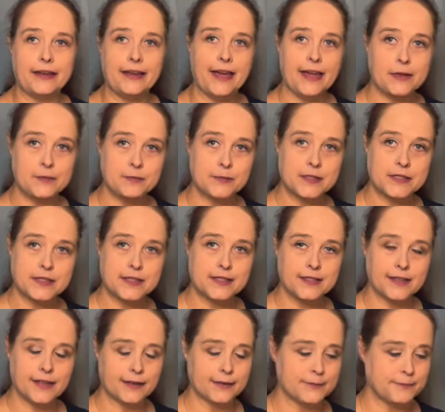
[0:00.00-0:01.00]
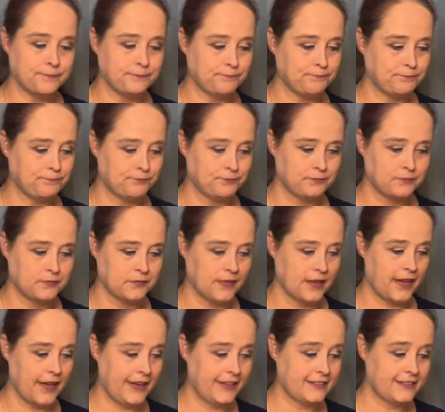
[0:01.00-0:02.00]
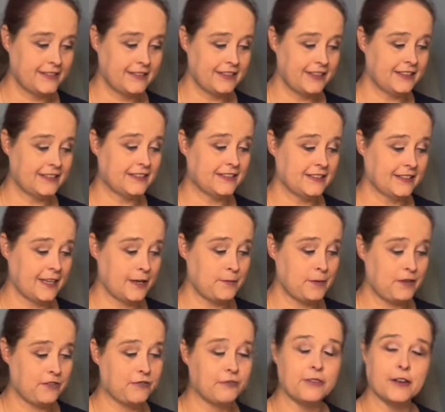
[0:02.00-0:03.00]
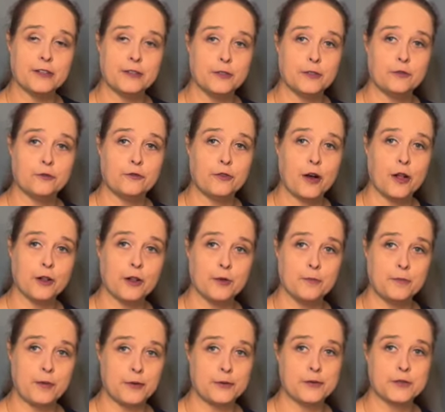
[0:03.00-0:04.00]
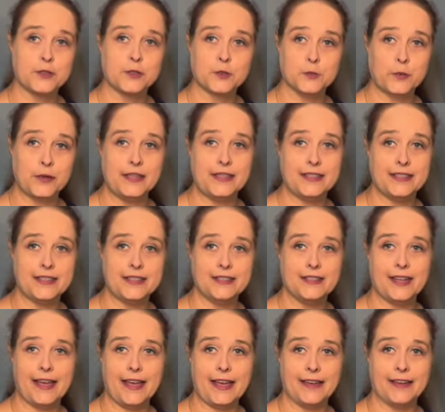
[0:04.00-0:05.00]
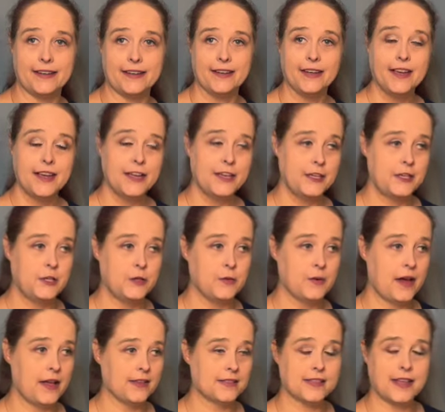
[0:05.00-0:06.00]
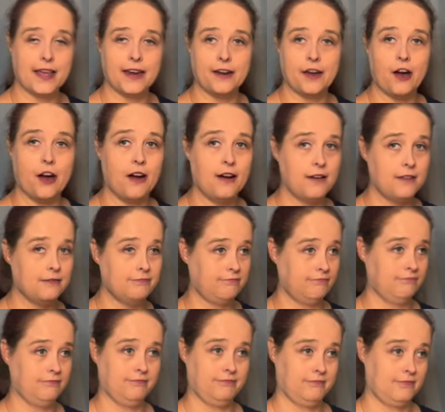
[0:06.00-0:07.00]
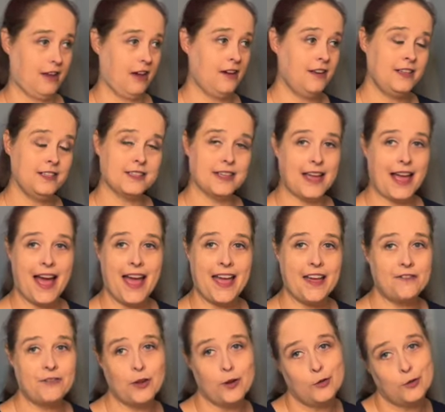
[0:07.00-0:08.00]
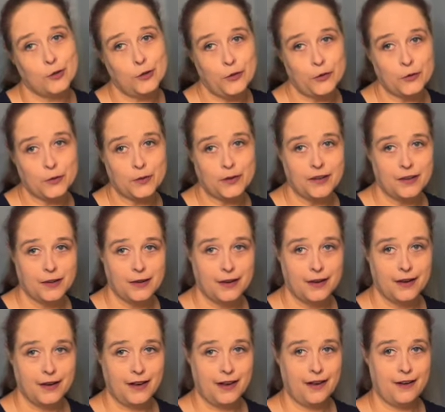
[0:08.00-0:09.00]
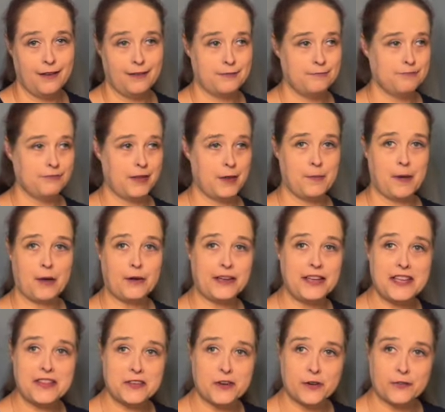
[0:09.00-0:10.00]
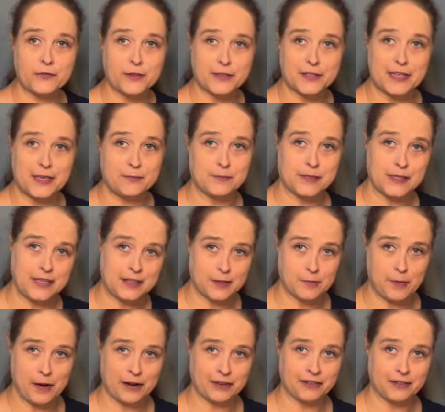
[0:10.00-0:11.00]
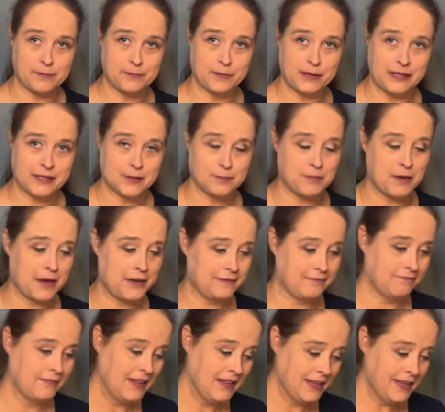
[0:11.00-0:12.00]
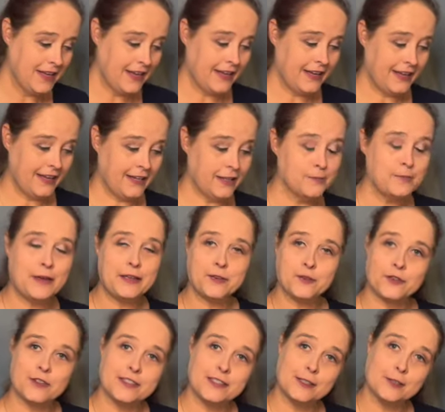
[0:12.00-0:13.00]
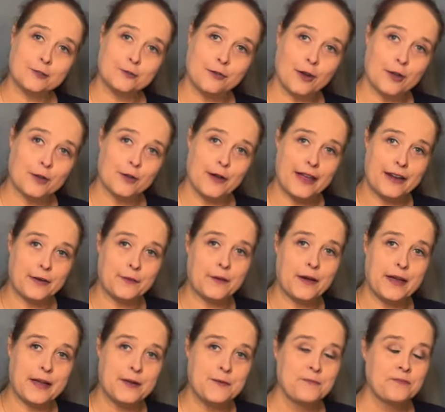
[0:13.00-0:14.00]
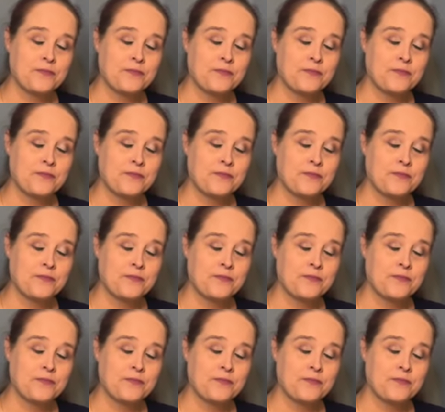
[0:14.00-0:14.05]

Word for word: Games. Um, it's it's going to be fun to follow both Sweden and U.S. And honestly, I have no clue um, about either of the teams in the Paralympics, but it'll be interesting to follow anyway.